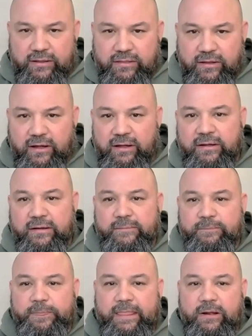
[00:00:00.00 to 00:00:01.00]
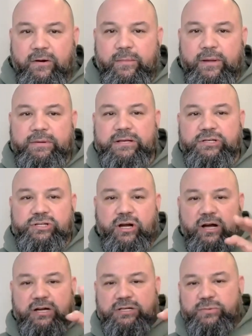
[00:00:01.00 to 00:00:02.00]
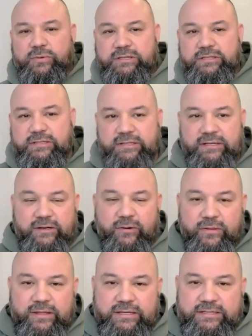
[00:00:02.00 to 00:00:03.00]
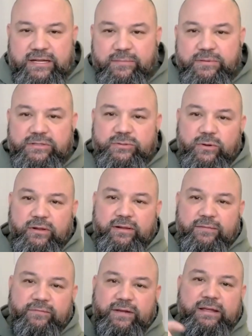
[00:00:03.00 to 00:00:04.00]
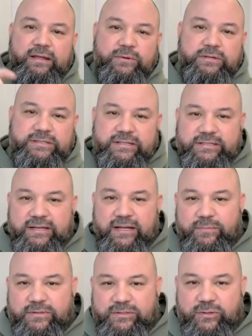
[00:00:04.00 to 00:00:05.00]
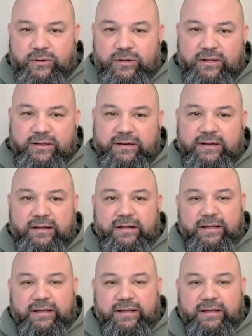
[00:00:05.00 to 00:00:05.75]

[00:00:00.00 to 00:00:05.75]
I thought, you know, maybe Josh was, you know, this type of soil and Vicky was this type of soil and,